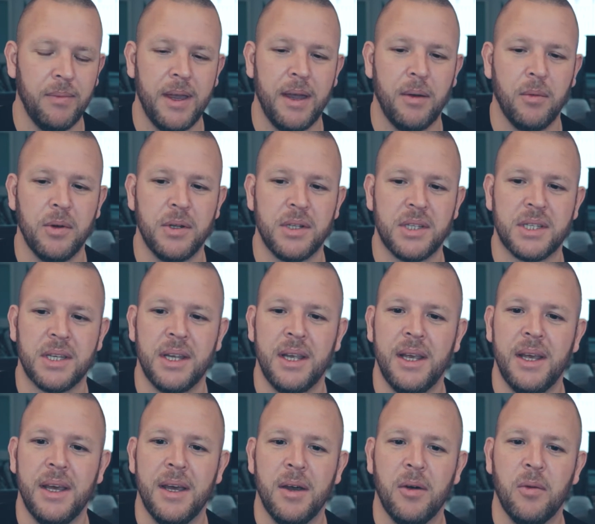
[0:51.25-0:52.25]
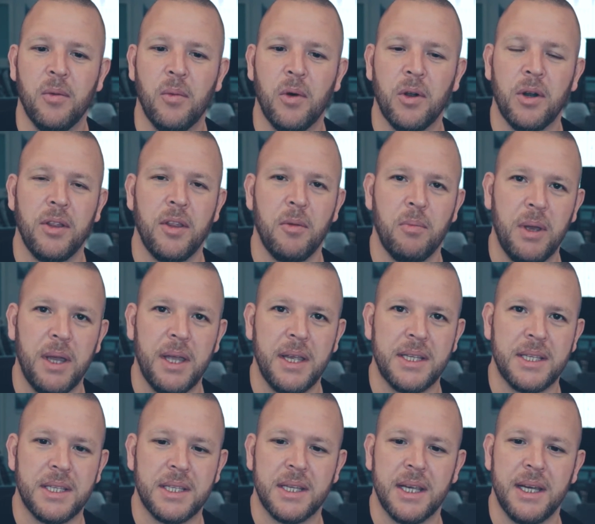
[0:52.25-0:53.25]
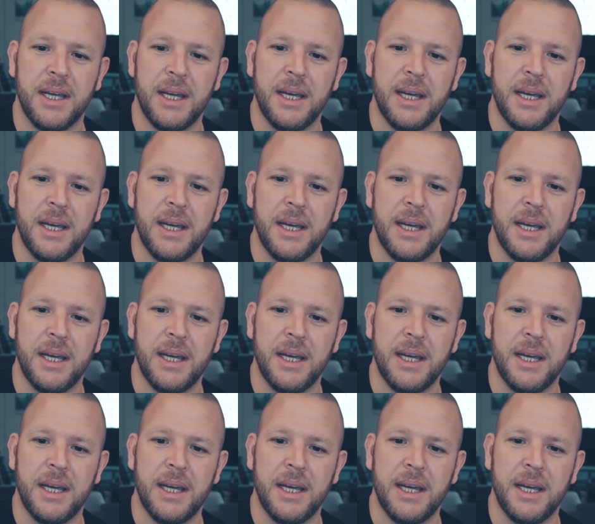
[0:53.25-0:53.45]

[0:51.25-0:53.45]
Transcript: That was one of the biggest